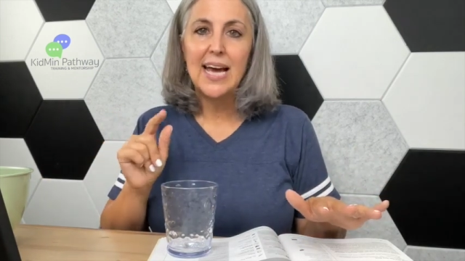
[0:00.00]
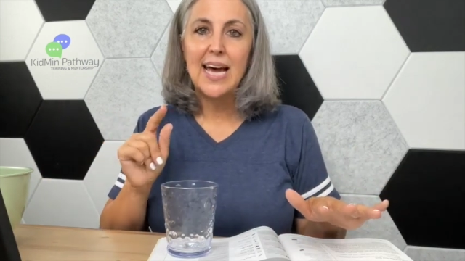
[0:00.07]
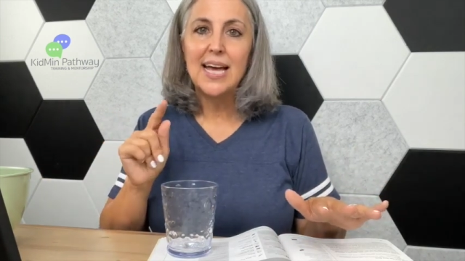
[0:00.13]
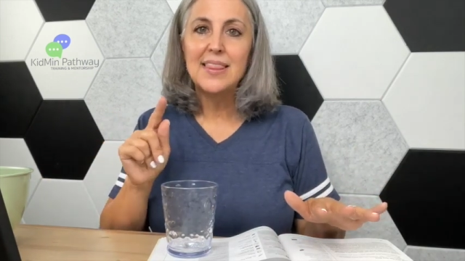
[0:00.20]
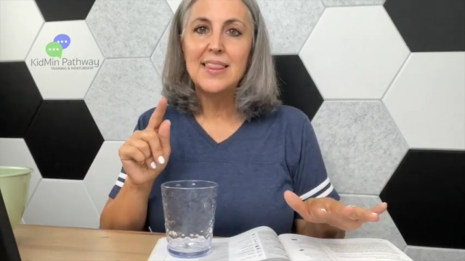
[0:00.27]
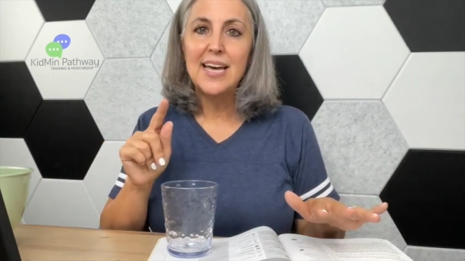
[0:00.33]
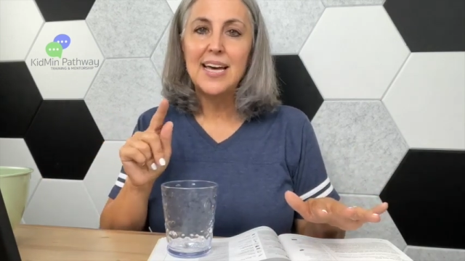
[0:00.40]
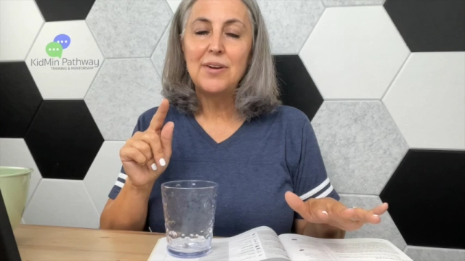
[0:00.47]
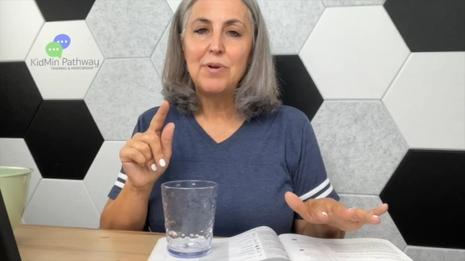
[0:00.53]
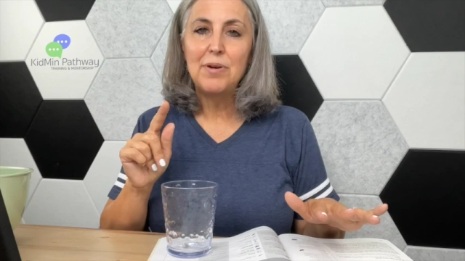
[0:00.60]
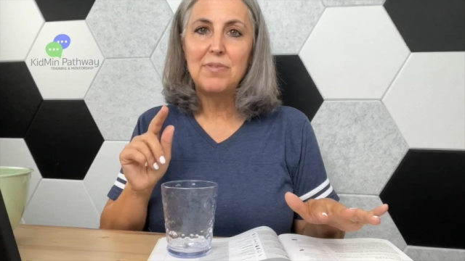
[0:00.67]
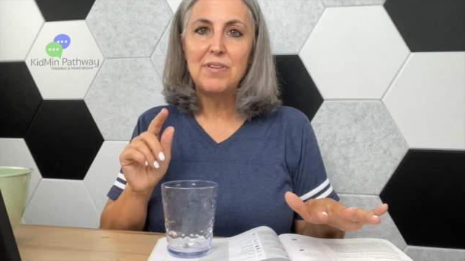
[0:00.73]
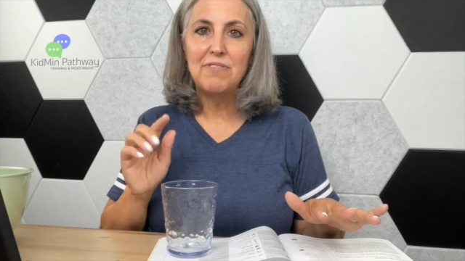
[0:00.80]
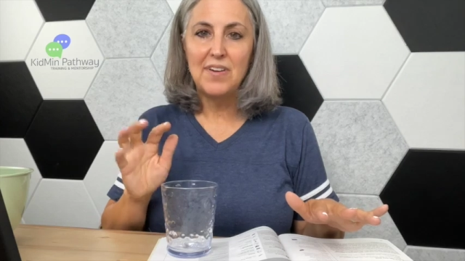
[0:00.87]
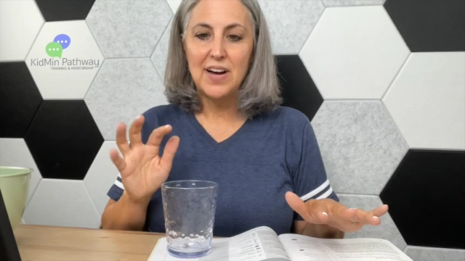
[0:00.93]
And then we
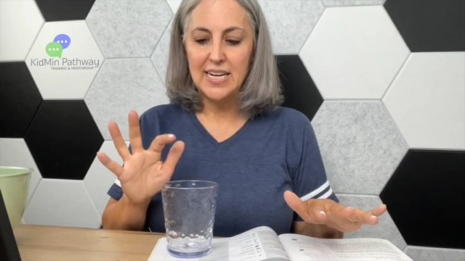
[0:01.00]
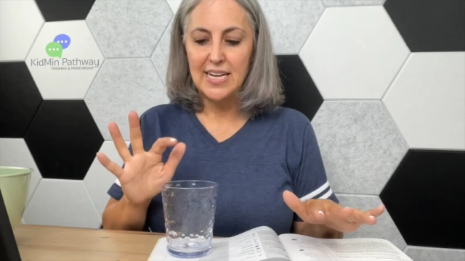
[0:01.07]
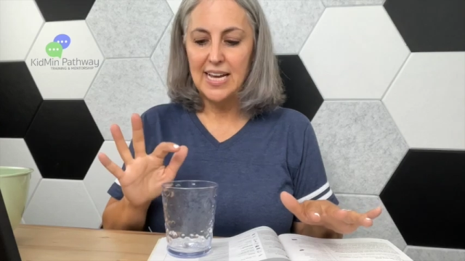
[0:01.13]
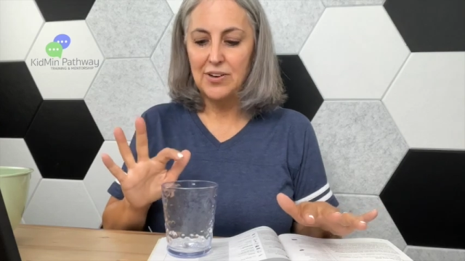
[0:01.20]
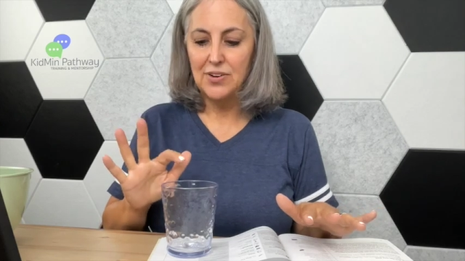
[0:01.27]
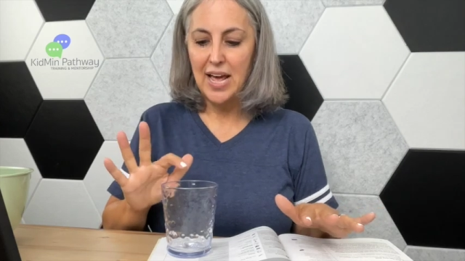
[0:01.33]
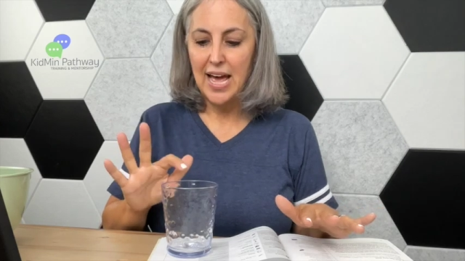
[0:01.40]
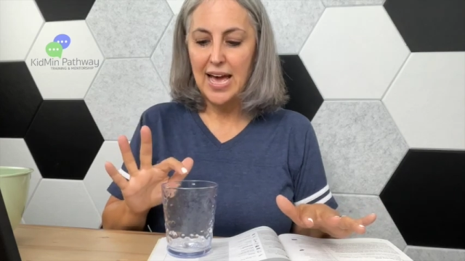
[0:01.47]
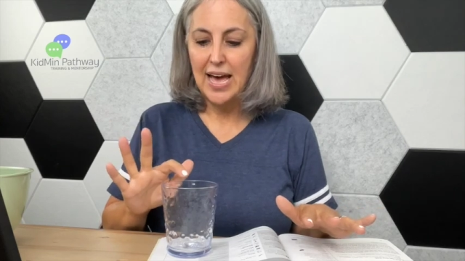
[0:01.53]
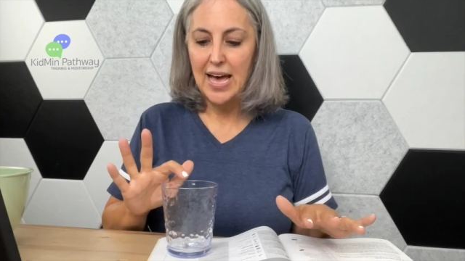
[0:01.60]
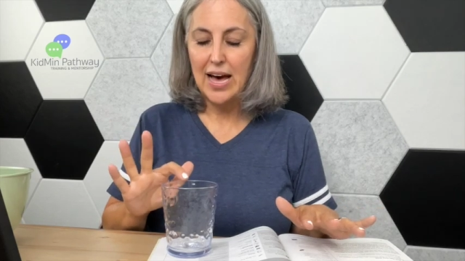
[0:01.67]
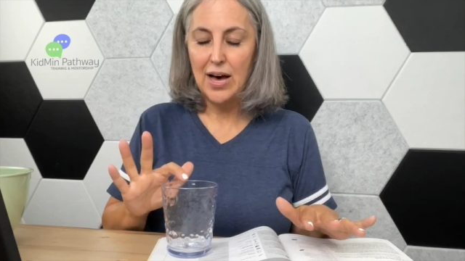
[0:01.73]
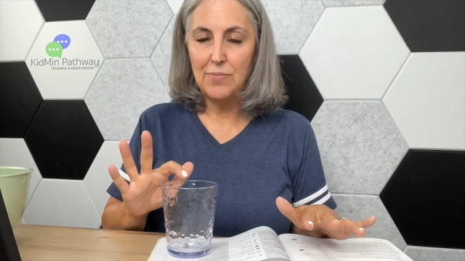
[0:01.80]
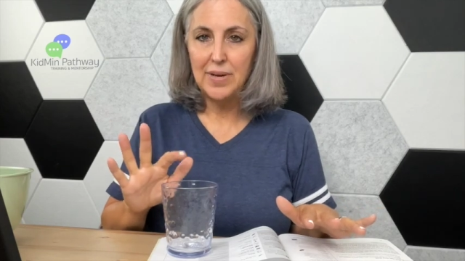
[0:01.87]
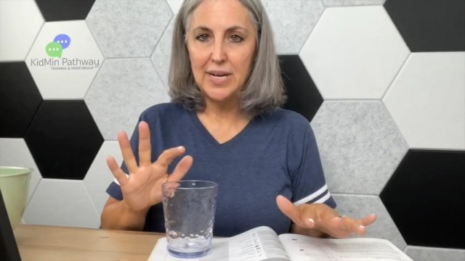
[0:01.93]
would find out
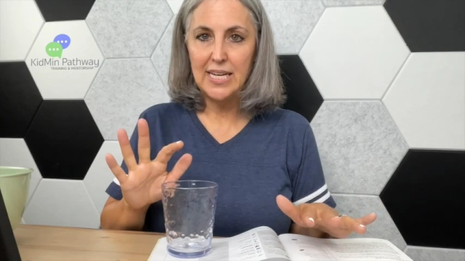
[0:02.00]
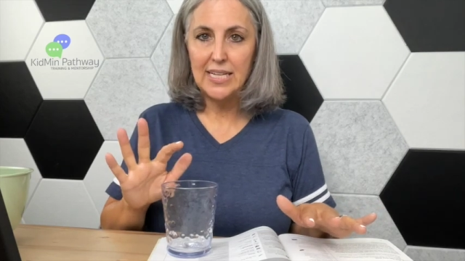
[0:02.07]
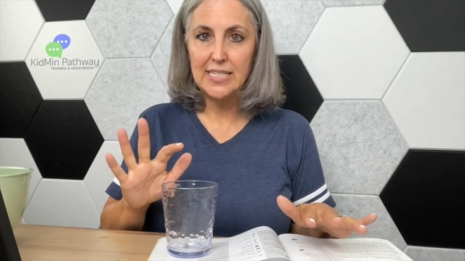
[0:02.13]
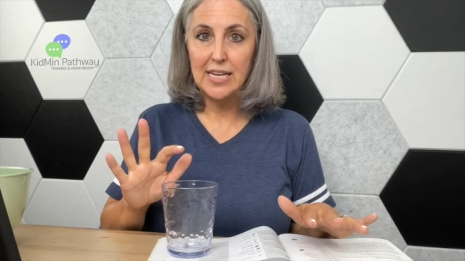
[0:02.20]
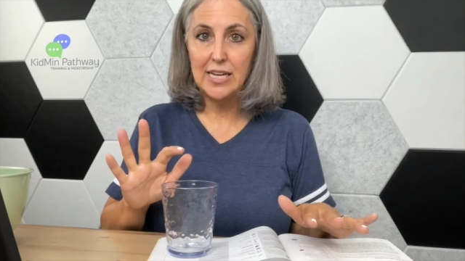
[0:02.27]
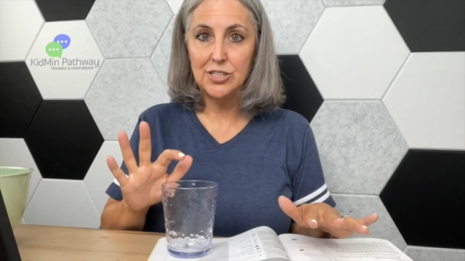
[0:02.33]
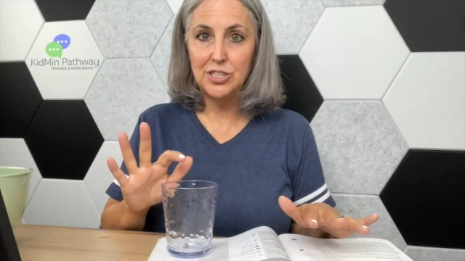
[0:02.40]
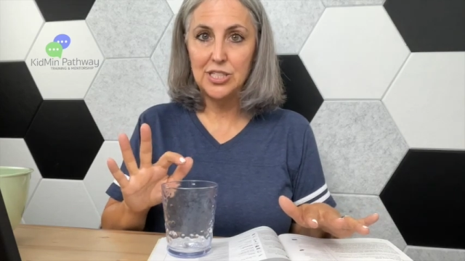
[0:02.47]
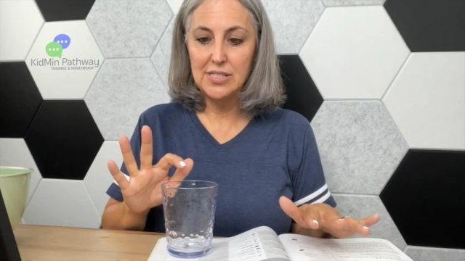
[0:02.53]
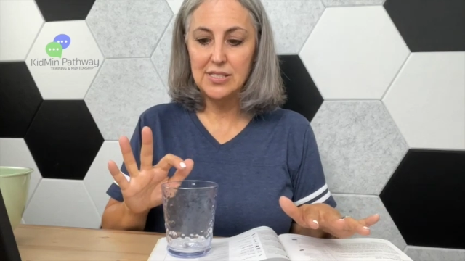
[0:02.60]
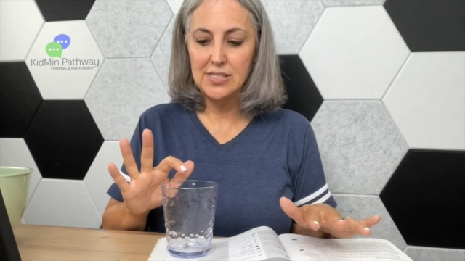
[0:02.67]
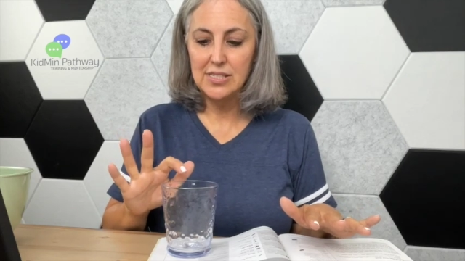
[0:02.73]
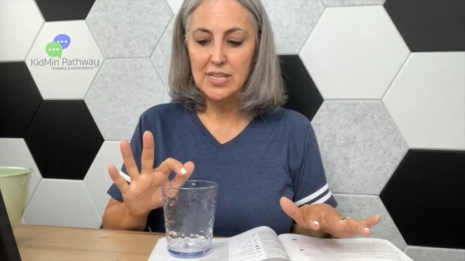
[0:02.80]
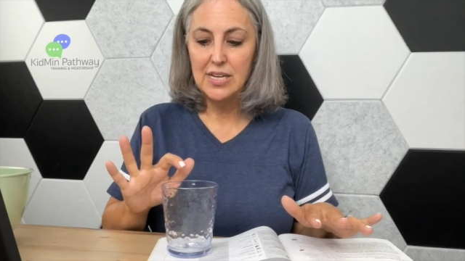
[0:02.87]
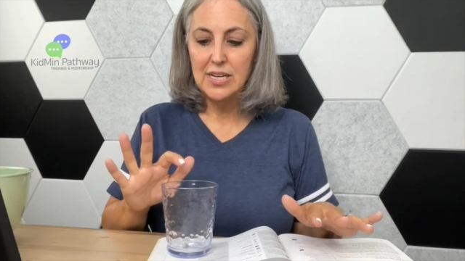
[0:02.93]
how many
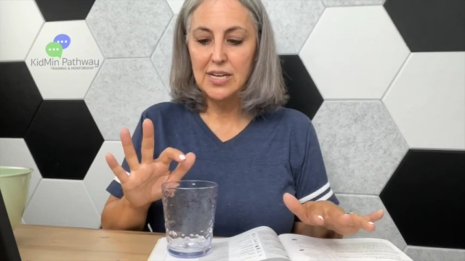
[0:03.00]
touches